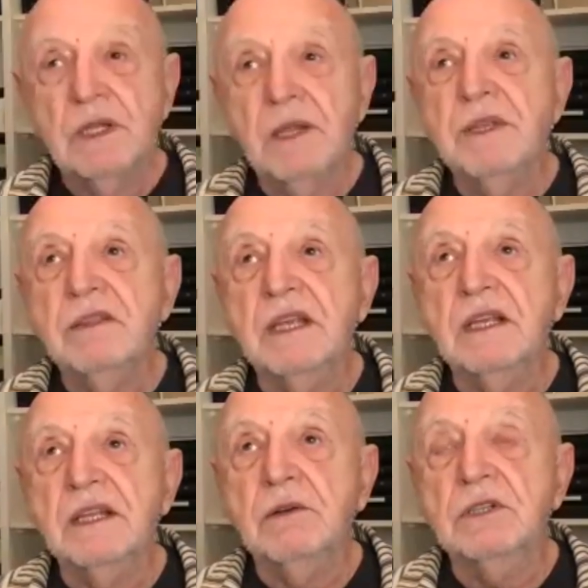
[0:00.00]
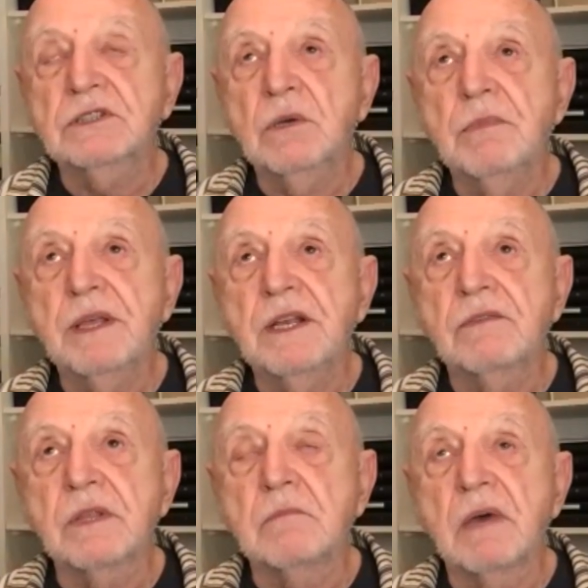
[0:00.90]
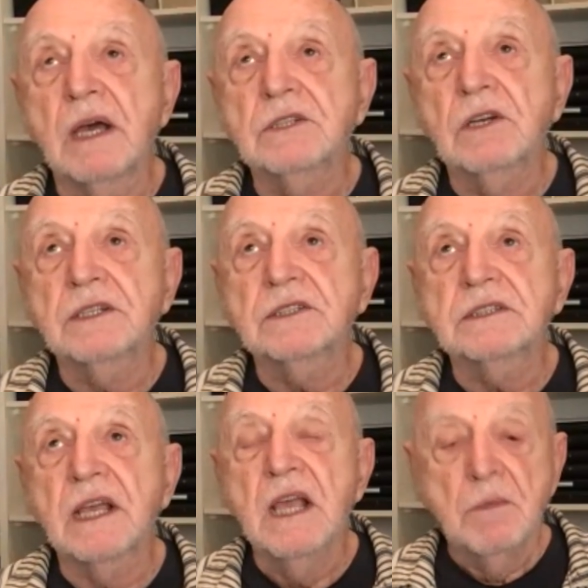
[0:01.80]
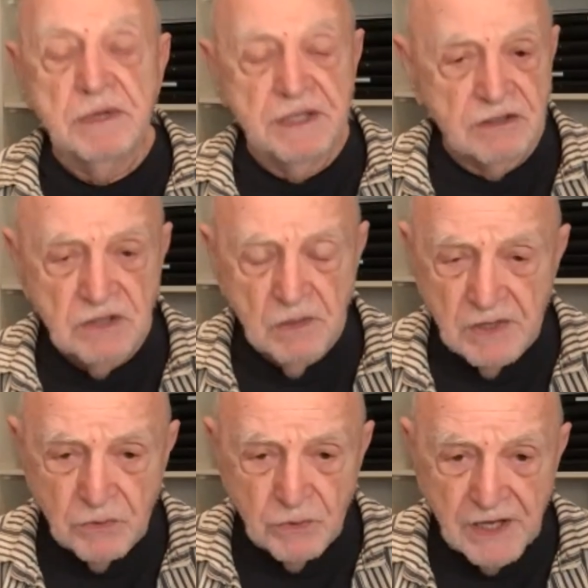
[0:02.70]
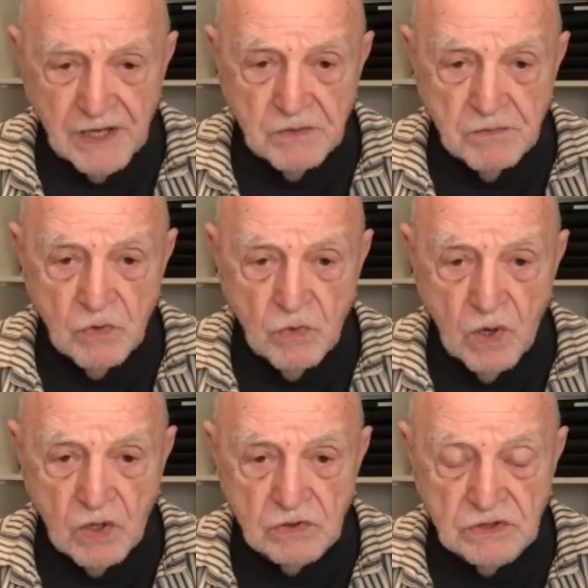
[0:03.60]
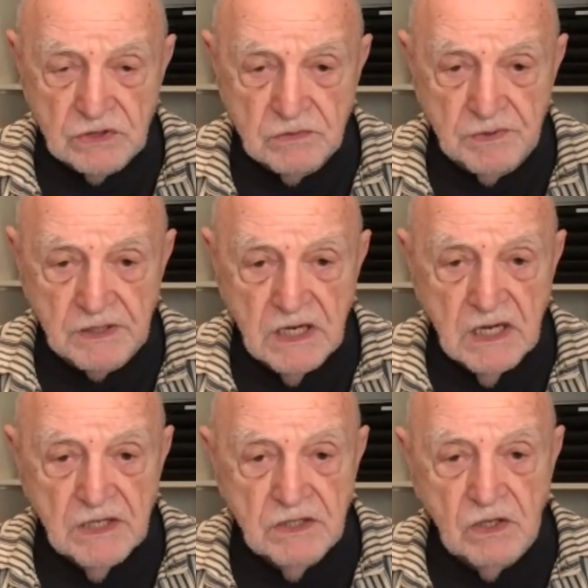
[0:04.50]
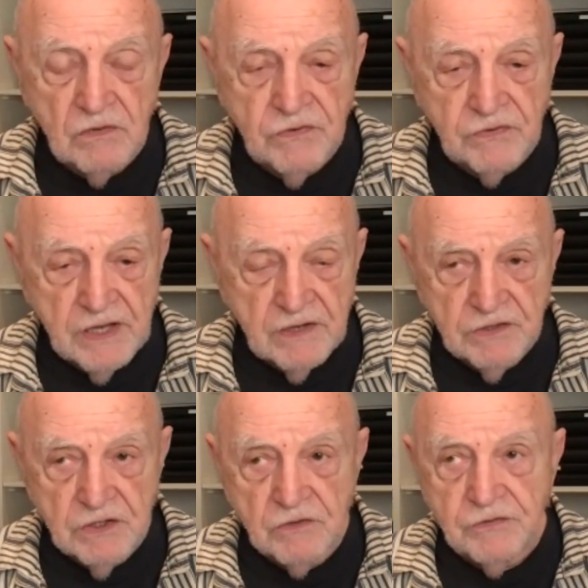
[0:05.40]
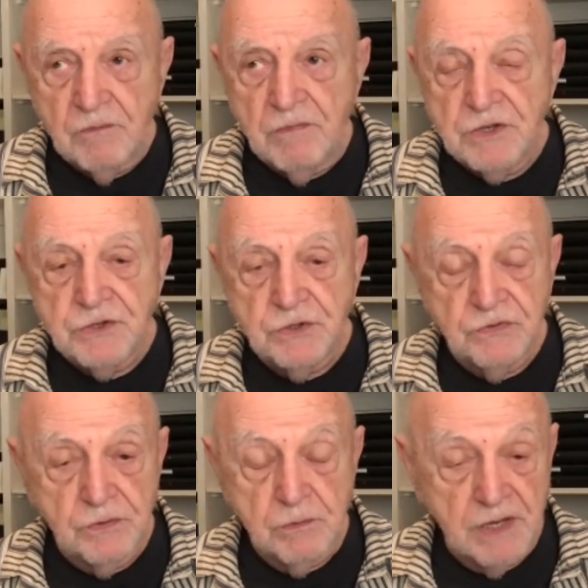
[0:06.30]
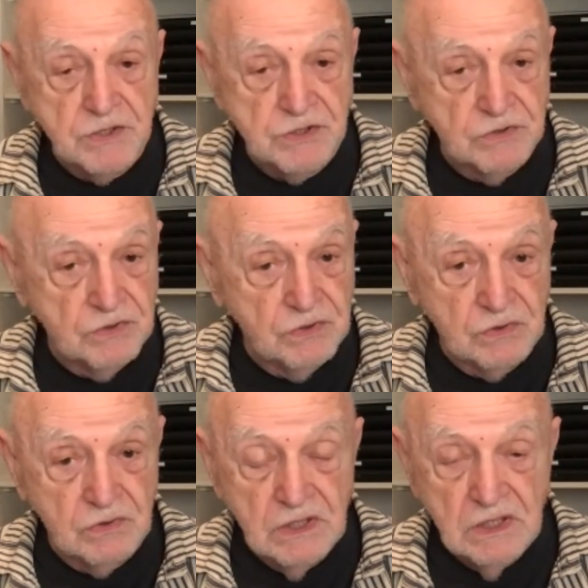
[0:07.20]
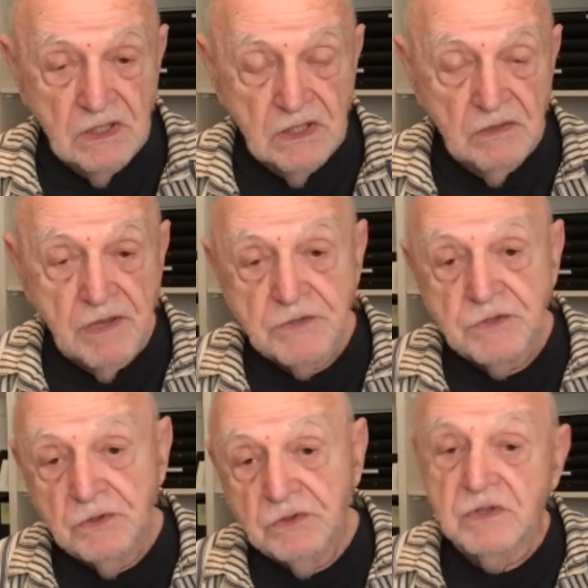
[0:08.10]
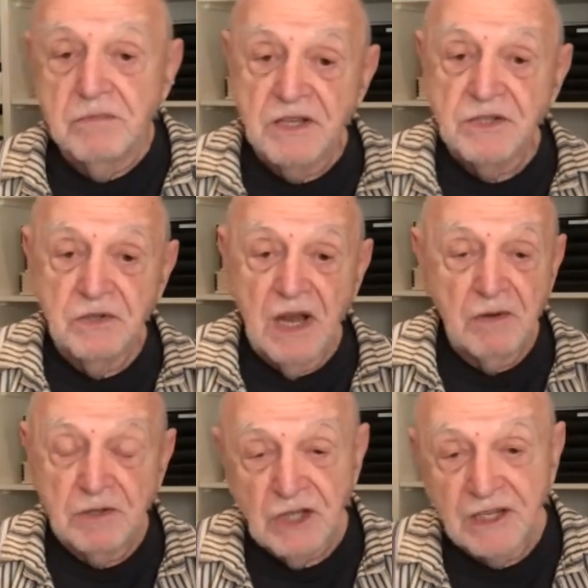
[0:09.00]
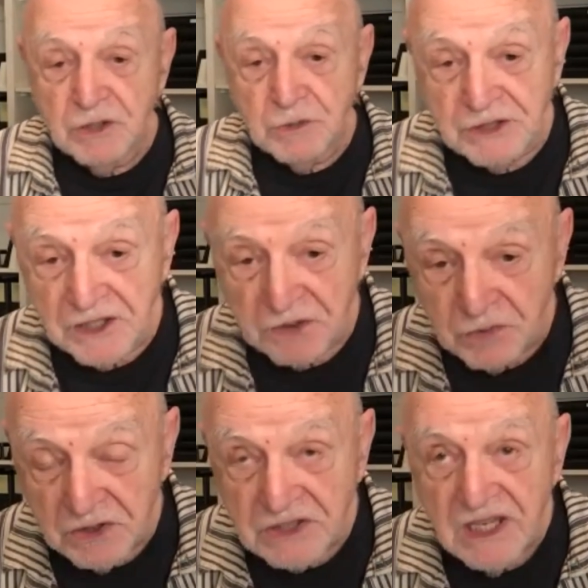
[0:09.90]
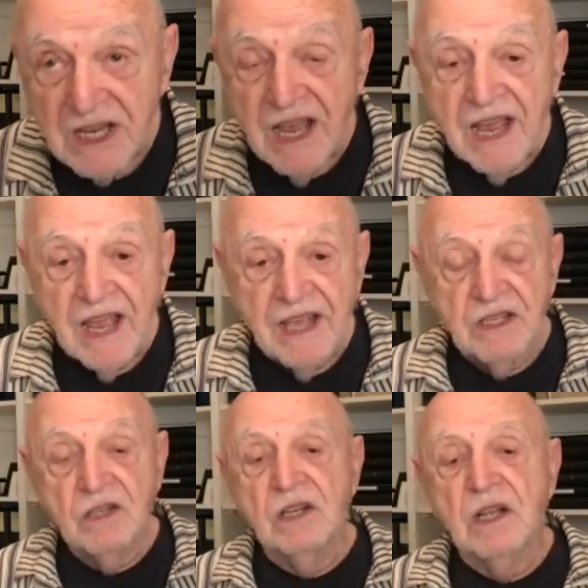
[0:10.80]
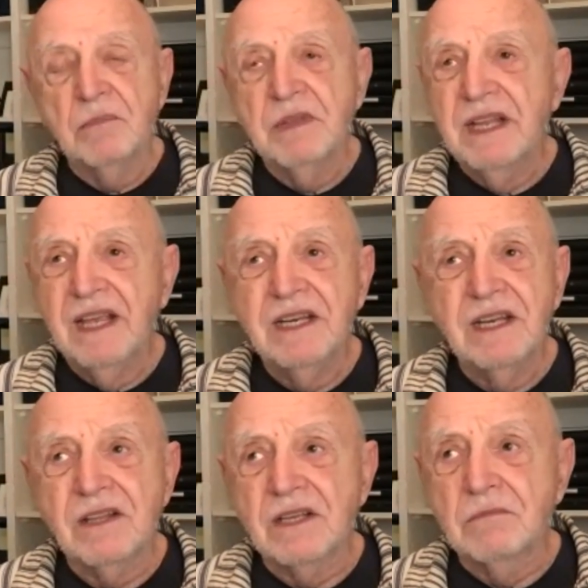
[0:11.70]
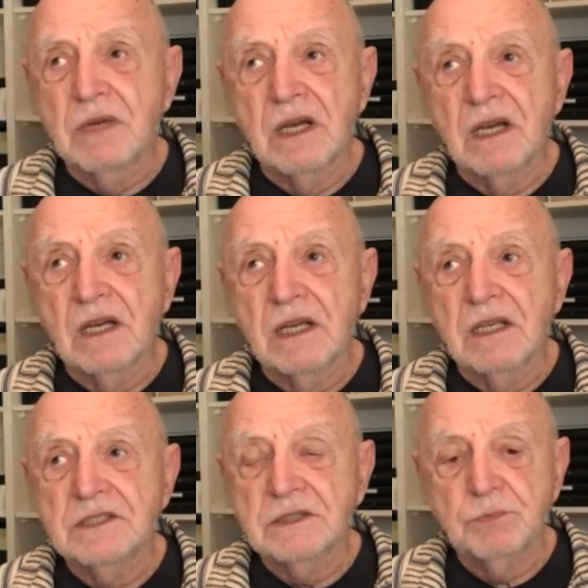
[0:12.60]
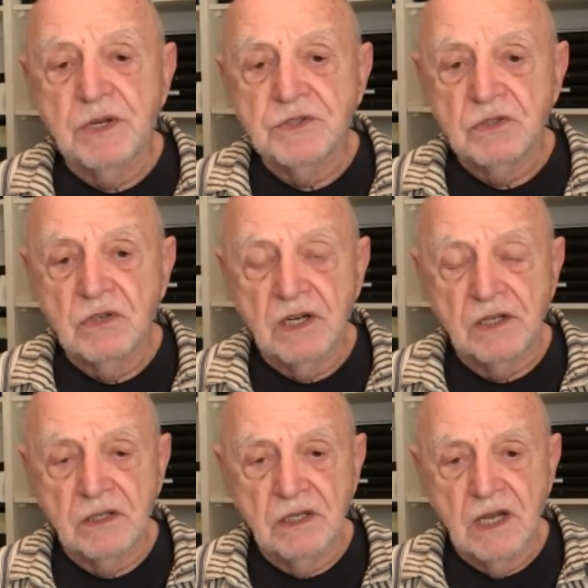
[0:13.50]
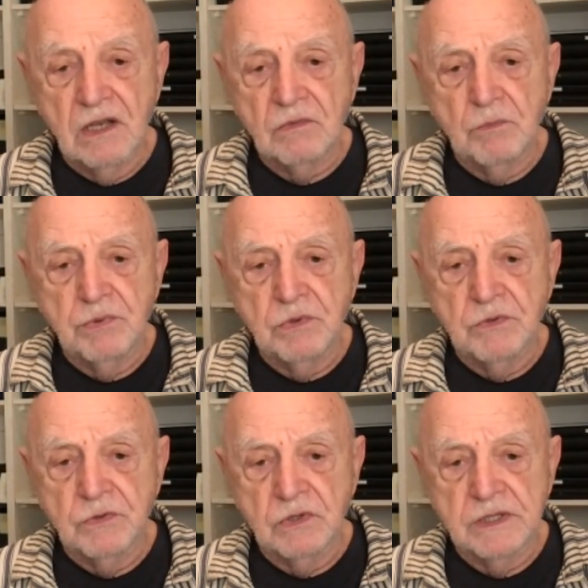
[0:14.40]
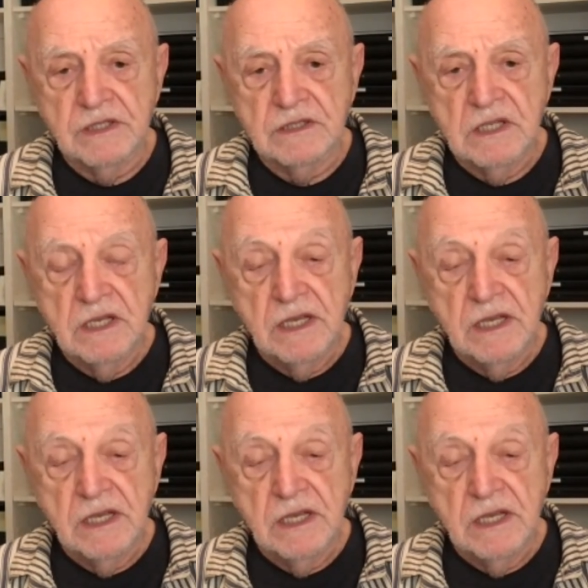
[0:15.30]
let me think. There are so many of them. It's hard to say, but there are so many random quotes. But you know, eh, you know, from measure for measure to measure to measure. I, I should put that to words. And you know, I mean, any of them. Uh, it just breaks your heart how beautiful he is.